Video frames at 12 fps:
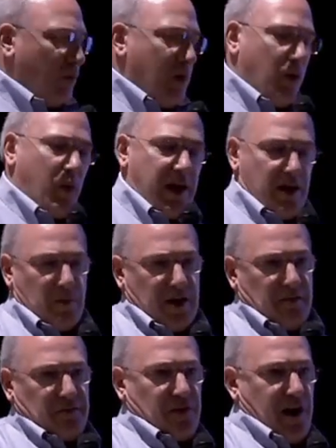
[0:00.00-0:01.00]
Well, wait a
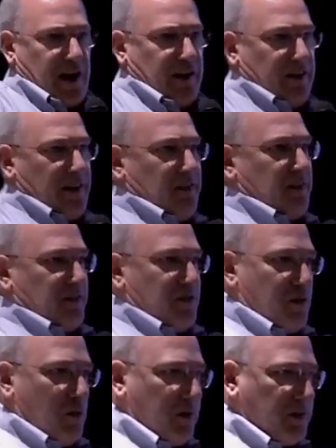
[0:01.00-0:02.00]
minute, Fracker. This isn't
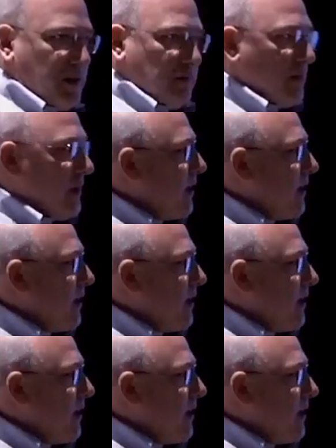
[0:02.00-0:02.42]
true, is it?